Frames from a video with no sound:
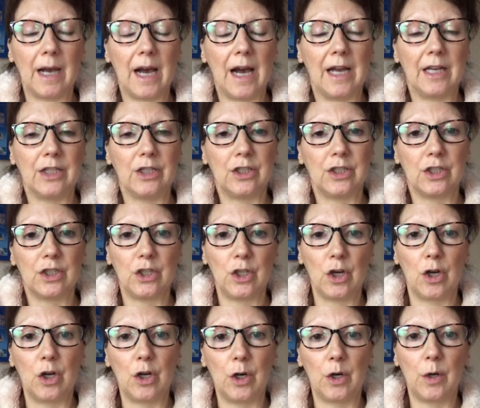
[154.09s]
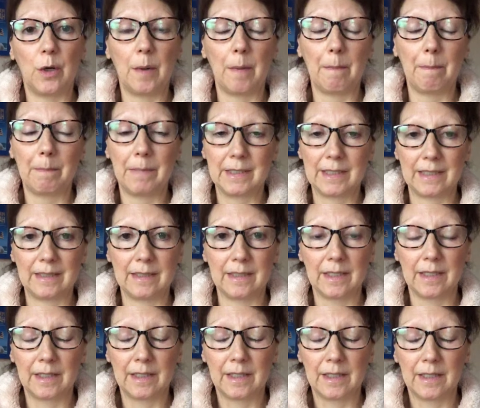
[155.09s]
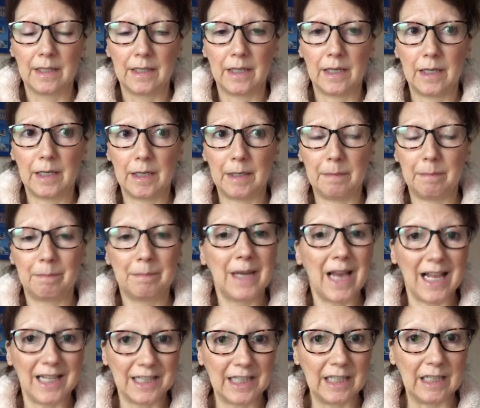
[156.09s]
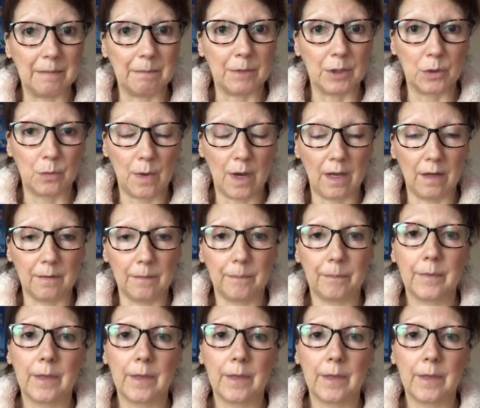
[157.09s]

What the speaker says: and your calcium as well.